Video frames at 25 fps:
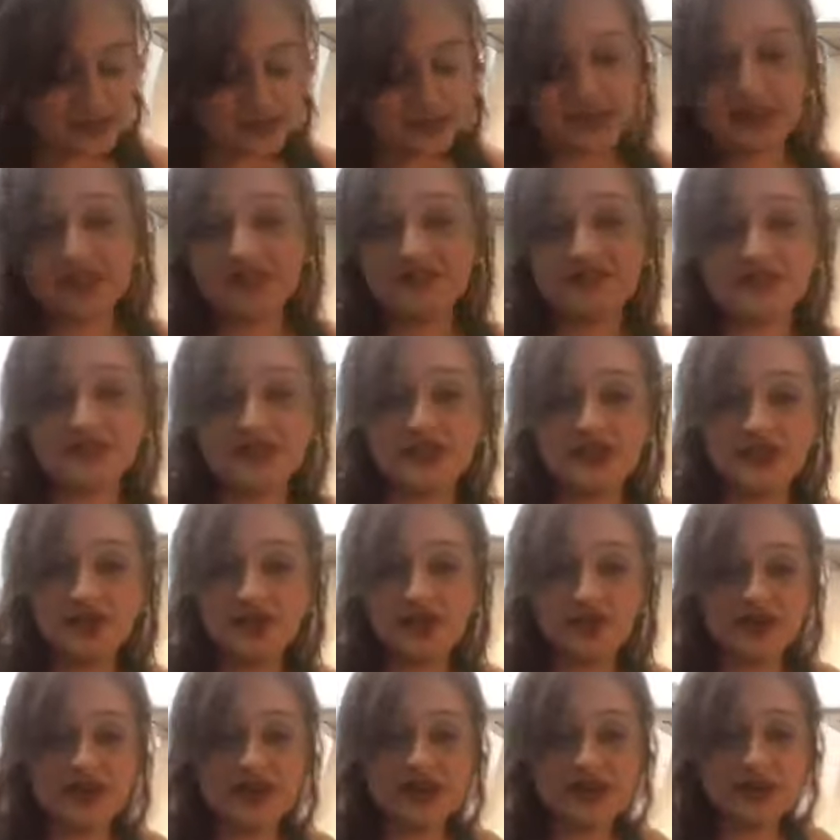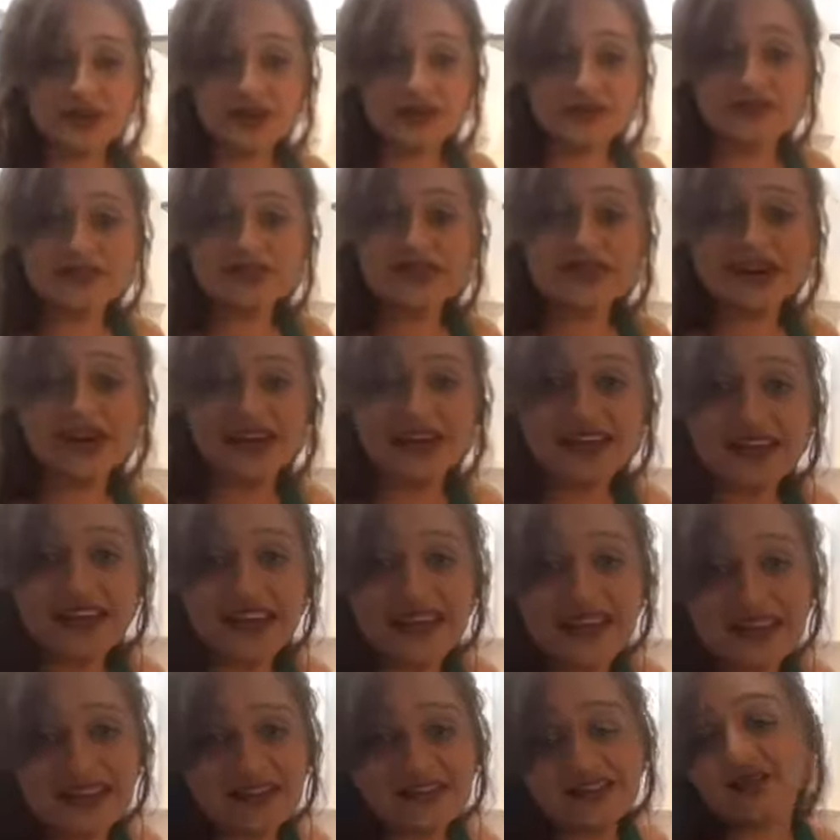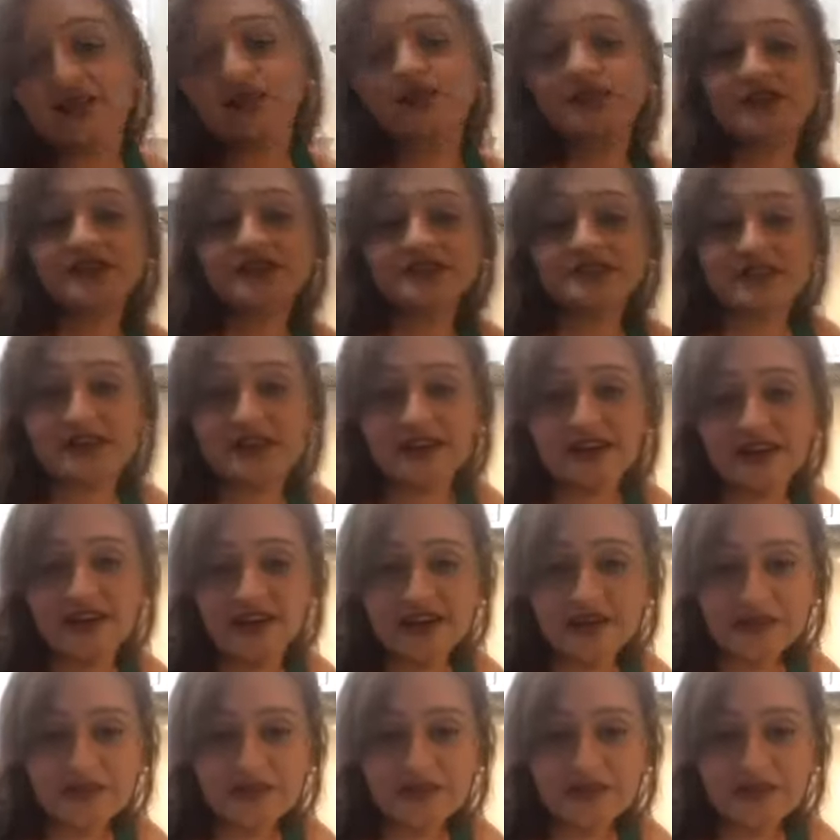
We live in New York. We got hit the worst here.